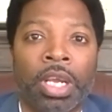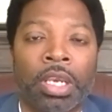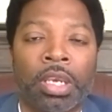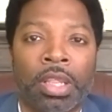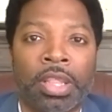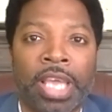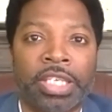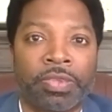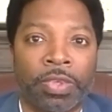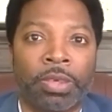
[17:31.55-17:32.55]
And and
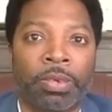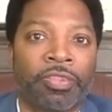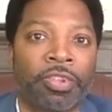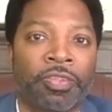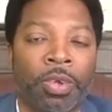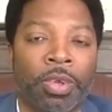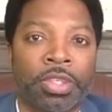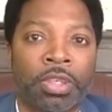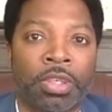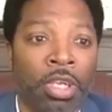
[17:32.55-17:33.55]
that's really worth the focus
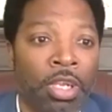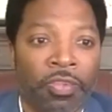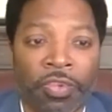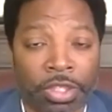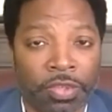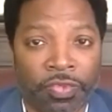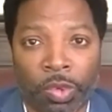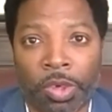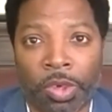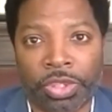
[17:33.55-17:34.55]
on first and
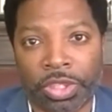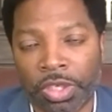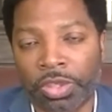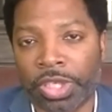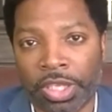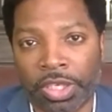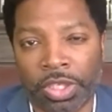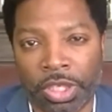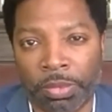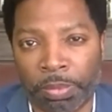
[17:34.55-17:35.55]
foremost. Just to understand there's a
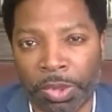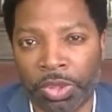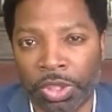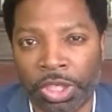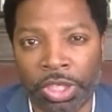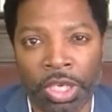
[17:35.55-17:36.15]
good building a good